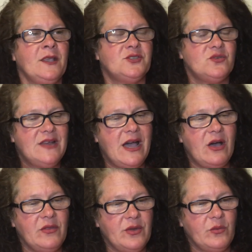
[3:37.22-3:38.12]
So
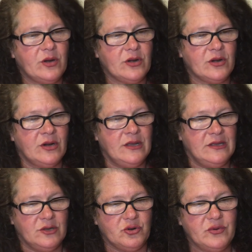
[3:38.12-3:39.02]
now that we're
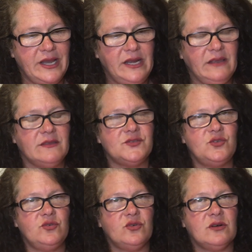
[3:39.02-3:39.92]
creating this
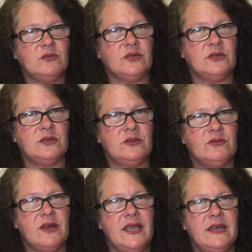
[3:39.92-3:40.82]
new normal,
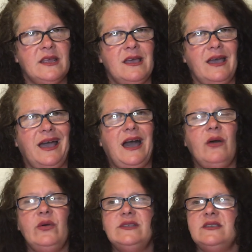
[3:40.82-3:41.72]
right?
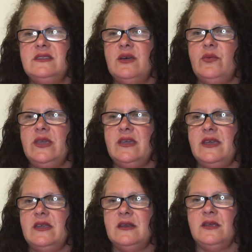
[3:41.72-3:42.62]
How is it that we
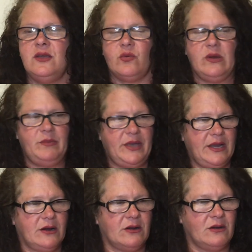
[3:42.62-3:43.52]
can
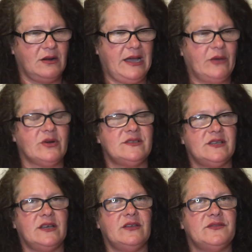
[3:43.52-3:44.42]
repair
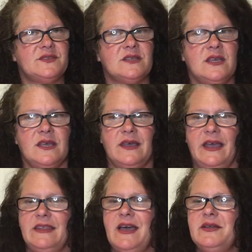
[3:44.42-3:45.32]
ourselves?
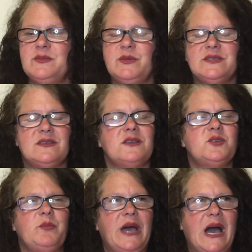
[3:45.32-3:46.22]
And that has been such
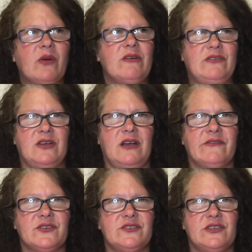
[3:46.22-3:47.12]
a powerful
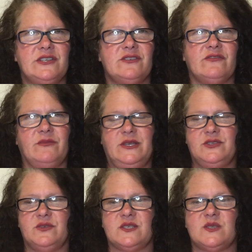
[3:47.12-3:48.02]
conversation for me
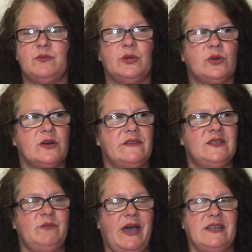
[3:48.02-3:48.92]
to explore
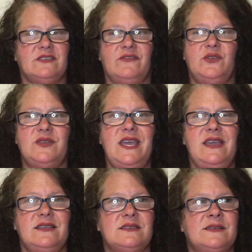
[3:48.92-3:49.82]
these past few
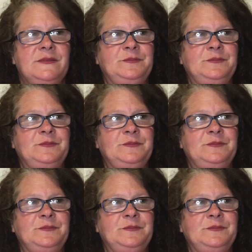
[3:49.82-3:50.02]
days.